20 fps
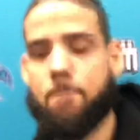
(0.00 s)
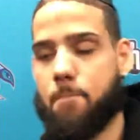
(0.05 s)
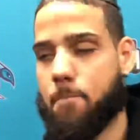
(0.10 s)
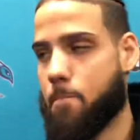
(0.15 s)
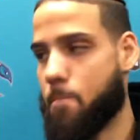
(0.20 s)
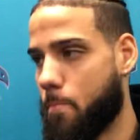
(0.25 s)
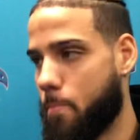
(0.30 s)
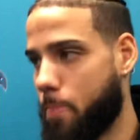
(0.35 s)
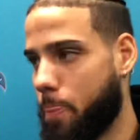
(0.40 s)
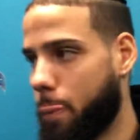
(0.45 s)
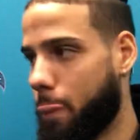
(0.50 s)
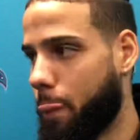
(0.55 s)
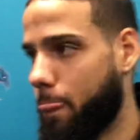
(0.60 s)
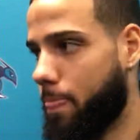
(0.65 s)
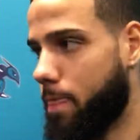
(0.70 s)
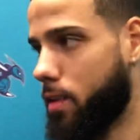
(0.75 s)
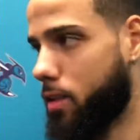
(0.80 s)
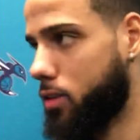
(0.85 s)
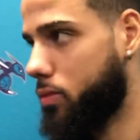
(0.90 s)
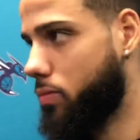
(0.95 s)
what is
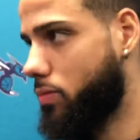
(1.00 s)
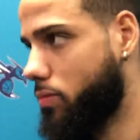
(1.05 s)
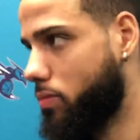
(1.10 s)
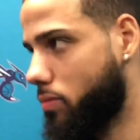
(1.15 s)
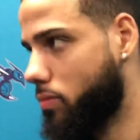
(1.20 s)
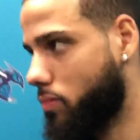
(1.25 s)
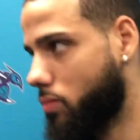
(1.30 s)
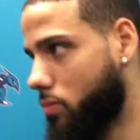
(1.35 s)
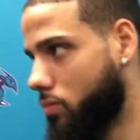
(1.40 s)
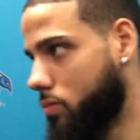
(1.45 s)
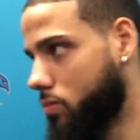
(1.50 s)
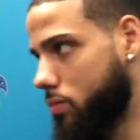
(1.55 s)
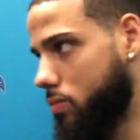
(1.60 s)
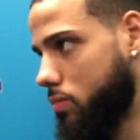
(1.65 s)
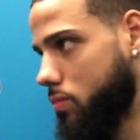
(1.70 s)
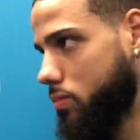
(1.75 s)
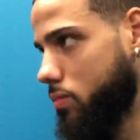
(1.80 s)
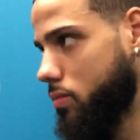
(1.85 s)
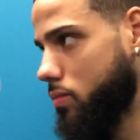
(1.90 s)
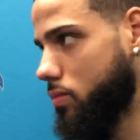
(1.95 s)
your main thing
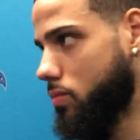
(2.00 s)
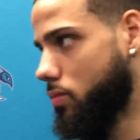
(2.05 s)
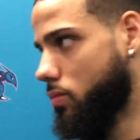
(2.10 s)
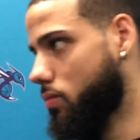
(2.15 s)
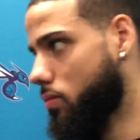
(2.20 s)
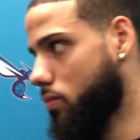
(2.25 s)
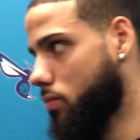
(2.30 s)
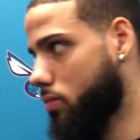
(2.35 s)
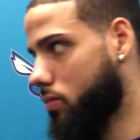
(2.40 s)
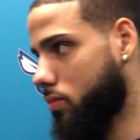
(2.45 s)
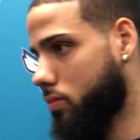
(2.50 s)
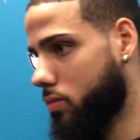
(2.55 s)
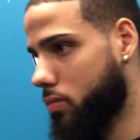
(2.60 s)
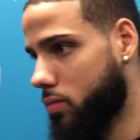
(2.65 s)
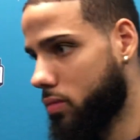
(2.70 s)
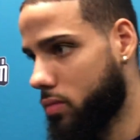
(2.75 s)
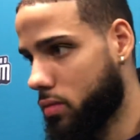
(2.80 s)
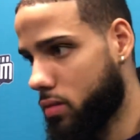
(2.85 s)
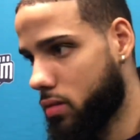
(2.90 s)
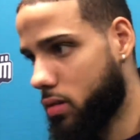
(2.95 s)
you've been trying to work on
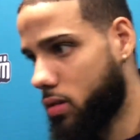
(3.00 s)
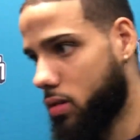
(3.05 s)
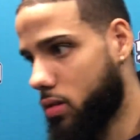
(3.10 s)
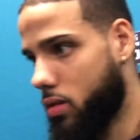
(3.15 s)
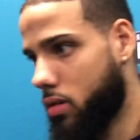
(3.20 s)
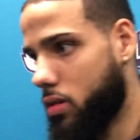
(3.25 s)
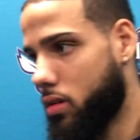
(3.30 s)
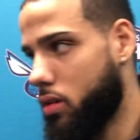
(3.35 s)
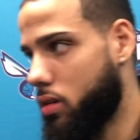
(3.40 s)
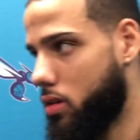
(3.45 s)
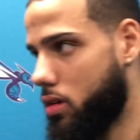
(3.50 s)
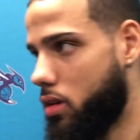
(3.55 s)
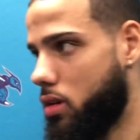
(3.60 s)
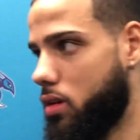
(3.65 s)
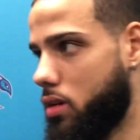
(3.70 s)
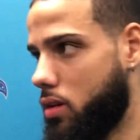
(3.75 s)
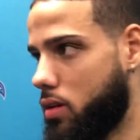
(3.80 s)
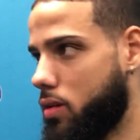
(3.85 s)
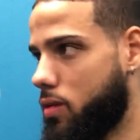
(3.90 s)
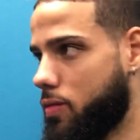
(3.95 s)
when
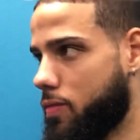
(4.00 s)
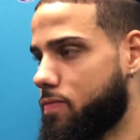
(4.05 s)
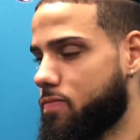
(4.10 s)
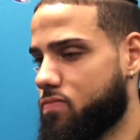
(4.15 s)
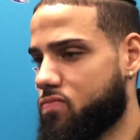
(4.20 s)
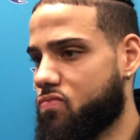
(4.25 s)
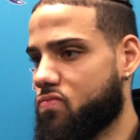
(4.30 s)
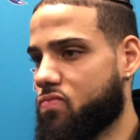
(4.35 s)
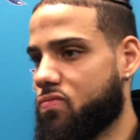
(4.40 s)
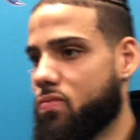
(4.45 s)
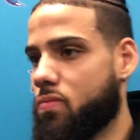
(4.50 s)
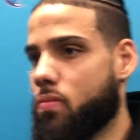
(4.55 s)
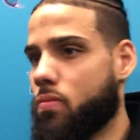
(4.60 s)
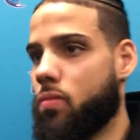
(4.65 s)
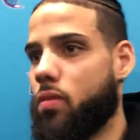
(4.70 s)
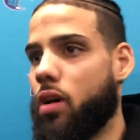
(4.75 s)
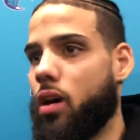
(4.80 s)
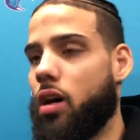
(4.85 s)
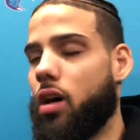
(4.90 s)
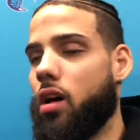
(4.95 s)
you've been
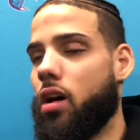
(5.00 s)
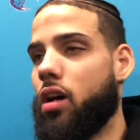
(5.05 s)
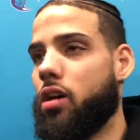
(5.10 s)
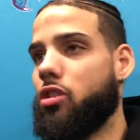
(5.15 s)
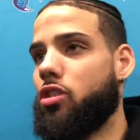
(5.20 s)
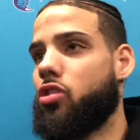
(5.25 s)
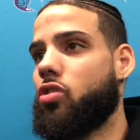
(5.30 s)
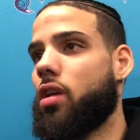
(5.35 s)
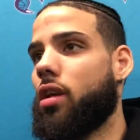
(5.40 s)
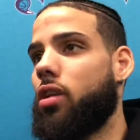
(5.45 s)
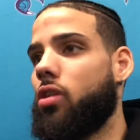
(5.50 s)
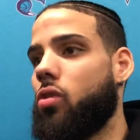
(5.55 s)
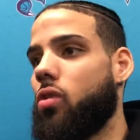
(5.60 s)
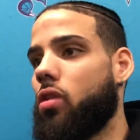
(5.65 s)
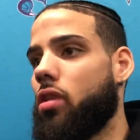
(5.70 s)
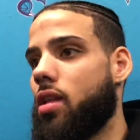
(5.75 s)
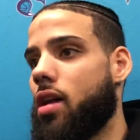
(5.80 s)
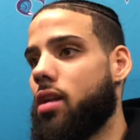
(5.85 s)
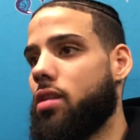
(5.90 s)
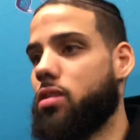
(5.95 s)
here? Just trying to
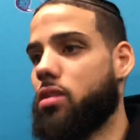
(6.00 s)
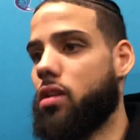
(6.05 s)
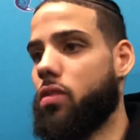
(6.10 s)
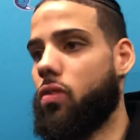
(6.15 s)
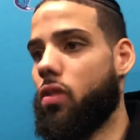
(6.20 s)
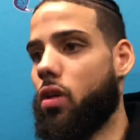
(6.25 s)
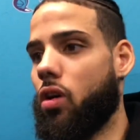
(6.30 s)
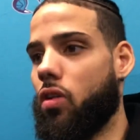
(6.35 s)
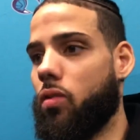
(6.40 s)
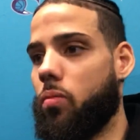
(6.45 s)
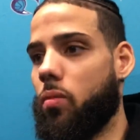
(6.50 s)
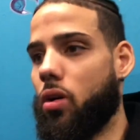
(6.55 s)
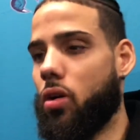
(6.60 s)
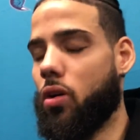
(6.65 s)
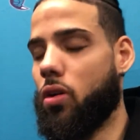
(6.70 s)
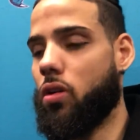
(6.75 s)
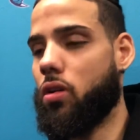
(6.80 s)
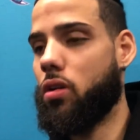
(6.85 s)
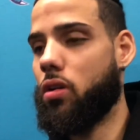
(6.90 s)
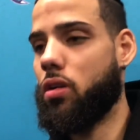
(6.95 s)
do a lot of stuff off
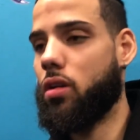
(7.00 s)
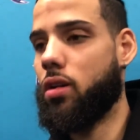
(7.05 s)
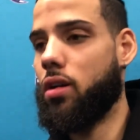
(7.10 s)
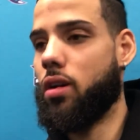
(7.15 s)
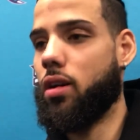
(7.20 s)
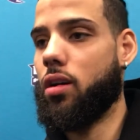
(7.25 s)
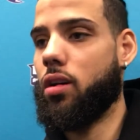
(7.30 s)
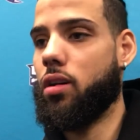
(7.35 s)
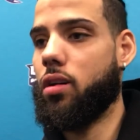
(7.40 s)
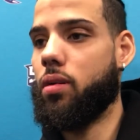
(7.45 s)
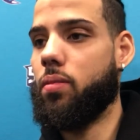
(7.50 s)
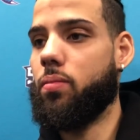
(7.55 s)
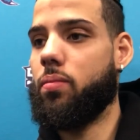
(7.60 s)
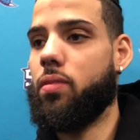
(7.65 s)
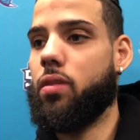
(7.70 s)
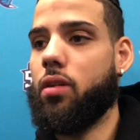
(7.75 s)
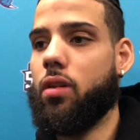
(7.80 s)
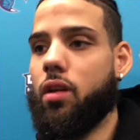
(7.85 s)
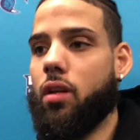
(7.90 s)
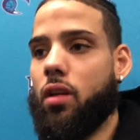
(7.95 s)
ball.
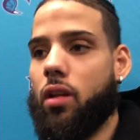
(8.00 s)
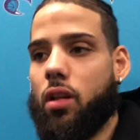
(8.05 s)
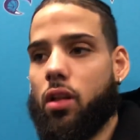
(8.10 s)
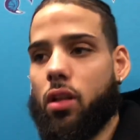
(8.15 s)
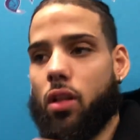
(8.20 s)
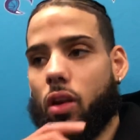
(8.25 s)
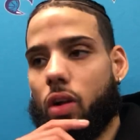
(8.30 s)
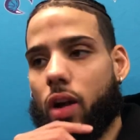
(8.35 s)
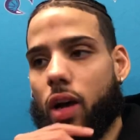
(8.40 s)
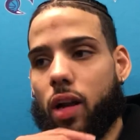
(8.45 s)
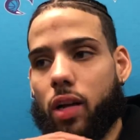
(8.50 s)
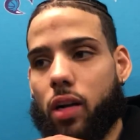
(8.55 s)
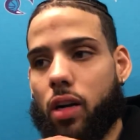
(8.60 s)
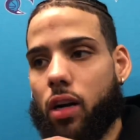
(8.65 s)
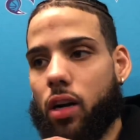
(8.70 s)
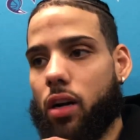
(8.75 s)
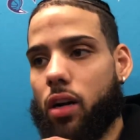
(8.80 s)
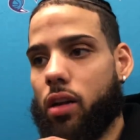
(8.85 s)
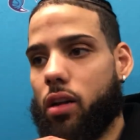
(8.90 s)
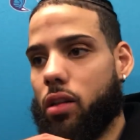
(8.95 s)
Learn how to
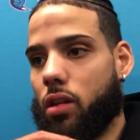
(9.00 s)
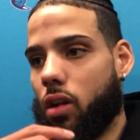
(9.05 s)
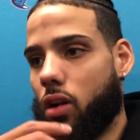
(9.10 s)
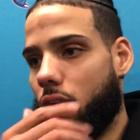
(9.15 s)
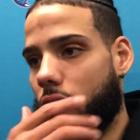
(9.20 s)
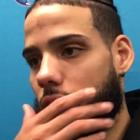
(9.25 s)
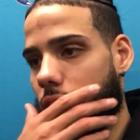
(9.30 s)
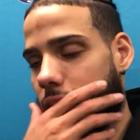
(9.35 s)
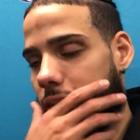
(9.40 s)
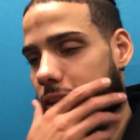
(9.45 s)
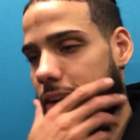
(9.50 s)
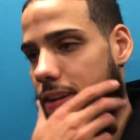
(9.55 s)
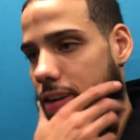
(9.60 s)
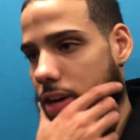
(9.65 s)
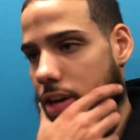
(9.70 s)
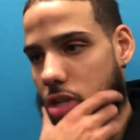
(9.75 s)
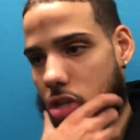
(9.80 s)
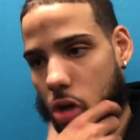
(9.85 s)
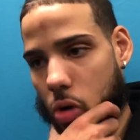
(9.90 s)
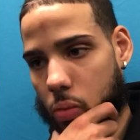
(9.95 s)
cut, learn how to get
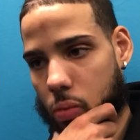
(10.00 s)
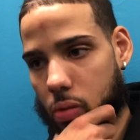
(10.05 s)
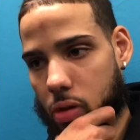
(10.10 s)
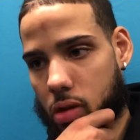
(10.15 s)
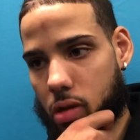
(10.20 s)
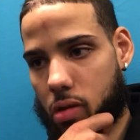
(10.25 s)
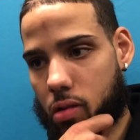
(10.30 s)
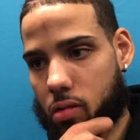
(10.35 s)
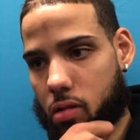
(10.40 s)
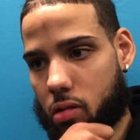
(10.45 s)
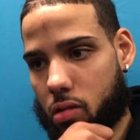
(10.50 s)
guys open,